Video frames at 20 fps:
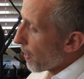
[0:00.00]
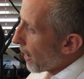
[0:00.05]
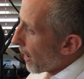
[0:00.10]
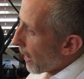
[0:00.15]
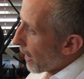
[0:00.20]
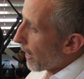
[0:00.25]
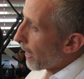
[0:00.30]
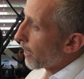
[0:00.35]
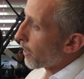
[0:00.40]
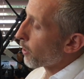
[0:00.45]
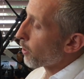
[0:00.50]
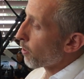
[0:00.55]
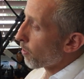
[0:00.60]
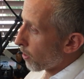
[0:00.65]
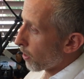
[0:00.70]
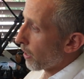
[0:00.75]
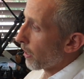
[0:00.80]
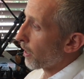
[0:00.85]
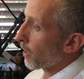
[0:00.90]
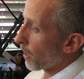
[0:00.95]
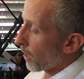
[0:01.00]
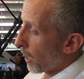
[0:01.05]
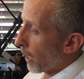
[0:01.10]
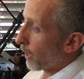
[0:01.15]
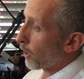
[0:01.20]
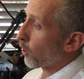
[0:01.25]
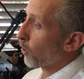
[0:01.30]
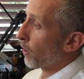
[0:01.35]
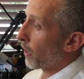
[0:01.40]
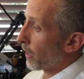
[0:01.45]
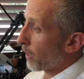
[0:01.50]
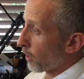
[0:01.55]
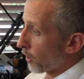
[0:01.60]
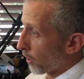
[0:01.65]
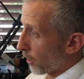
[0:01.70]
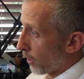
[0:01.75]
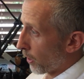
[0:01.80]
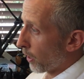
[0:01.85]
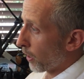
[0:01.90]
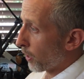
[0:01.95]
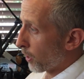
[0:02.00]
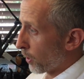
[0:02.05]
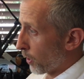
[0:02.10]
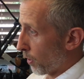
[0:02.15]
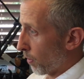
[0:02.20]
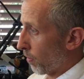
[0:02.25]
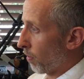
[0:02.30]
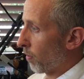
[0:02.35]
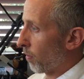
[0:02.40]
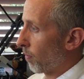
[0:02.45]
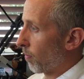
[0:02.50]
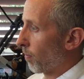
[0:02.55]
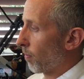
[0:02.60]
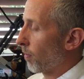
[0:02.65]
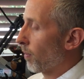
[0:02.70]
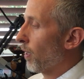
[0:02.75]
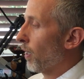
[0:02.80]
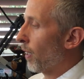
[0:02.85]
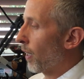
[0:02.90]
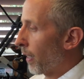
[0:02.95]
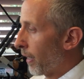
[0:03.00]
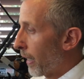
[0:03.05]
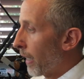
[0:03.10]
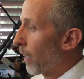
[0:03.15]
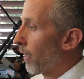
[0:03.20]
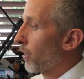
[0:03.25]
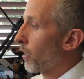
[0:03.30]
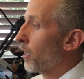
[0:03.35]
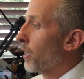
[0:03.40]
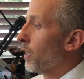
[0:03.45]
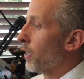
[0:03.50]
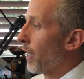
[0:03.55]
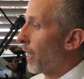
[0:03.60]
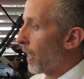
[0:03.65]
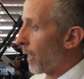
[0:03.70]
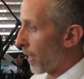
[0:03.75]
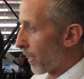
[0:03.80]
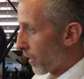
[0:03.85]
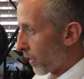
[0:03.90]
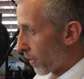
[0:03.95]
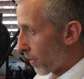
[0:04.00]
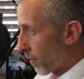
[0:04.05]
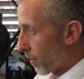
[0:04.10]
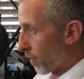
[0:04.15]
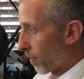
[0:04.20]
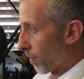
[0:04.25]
and you think I tried to hurt you. I understand.